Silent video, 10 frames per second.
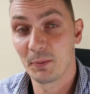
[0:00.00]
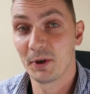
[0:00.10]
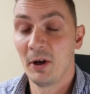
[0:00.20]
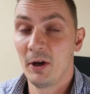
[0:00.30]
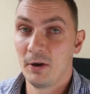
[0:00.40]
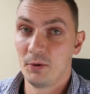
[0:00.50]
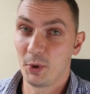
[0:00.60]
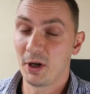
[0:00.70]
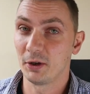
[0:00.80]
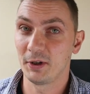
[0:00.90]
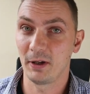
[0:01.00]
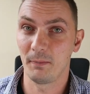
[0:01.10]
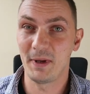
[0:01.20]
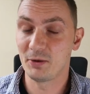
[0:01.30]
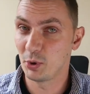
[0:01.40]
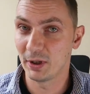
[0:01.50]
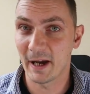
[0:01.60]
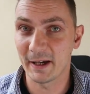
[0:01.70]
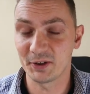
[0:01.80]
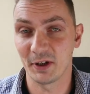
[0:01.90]
But regarding being
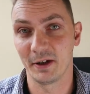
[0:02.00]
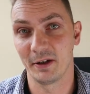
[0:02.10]
relaxed,